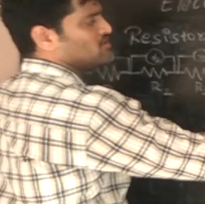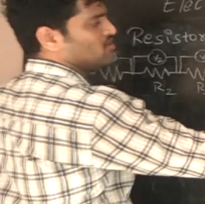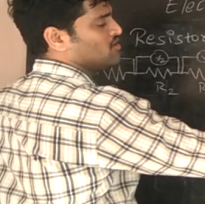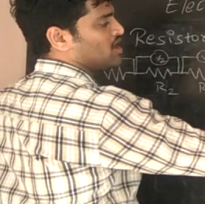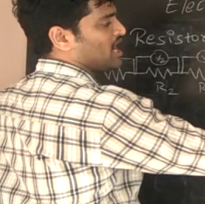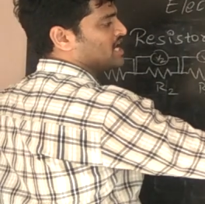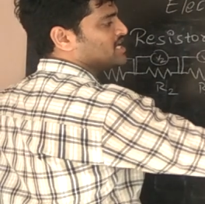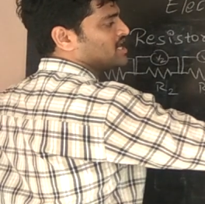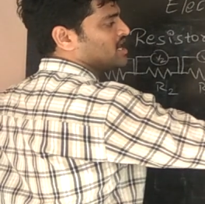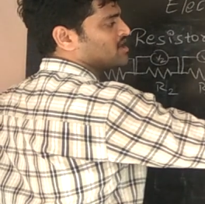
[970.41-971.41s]
to
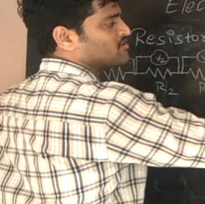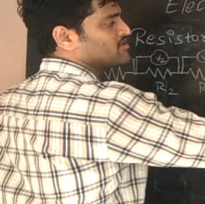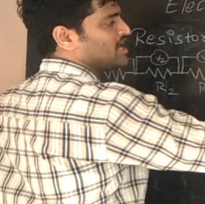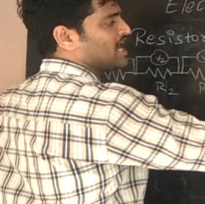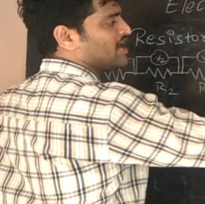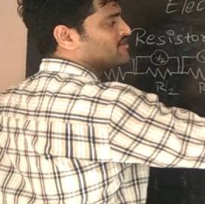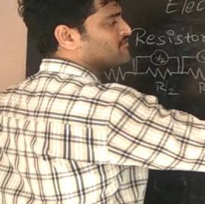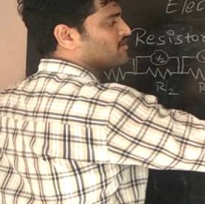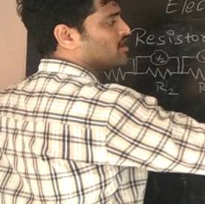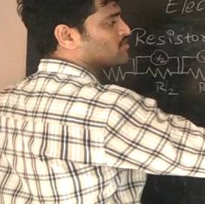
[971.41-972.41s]
IR. We have
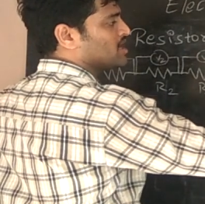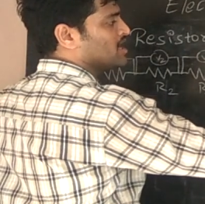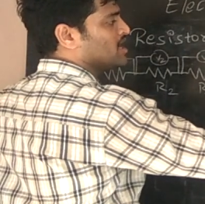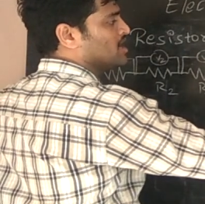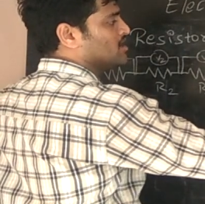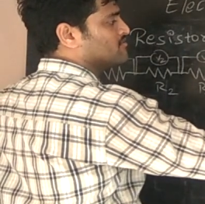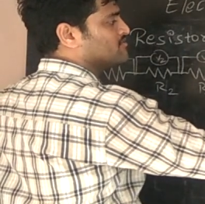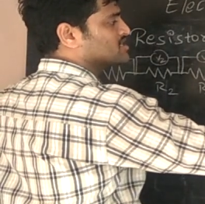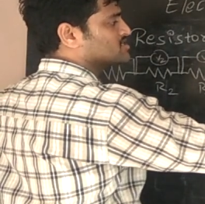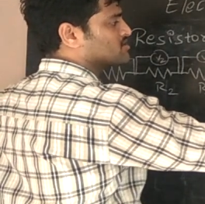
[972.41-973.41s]
a formula,
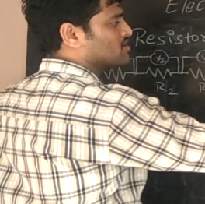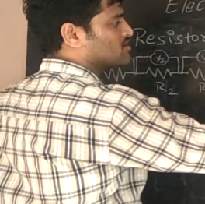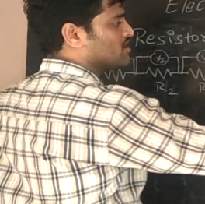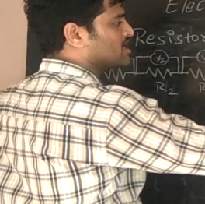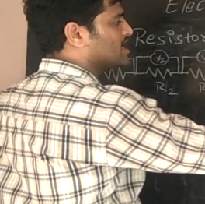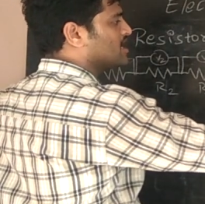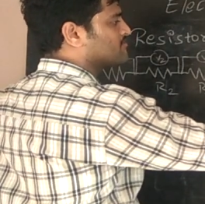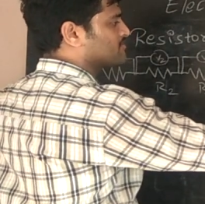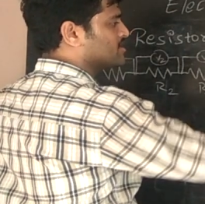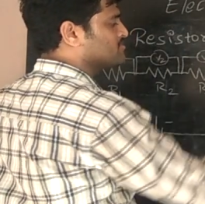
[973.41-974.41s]
V is equal to
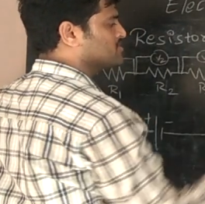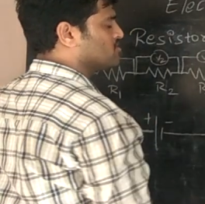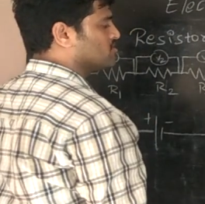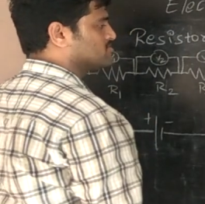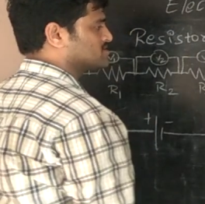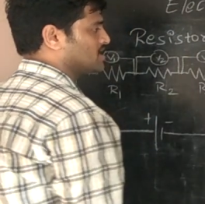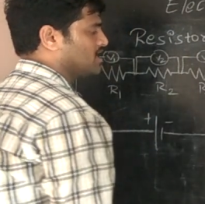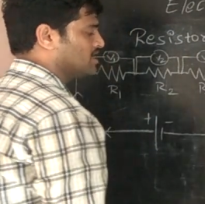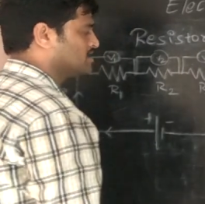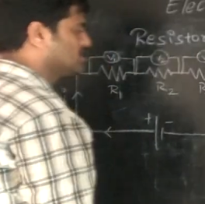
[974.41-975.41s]
IR from Ohm's
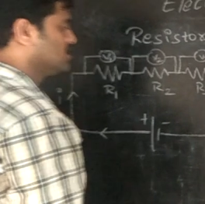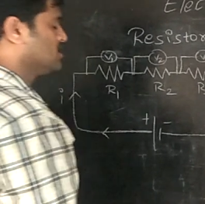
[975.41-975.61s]
law.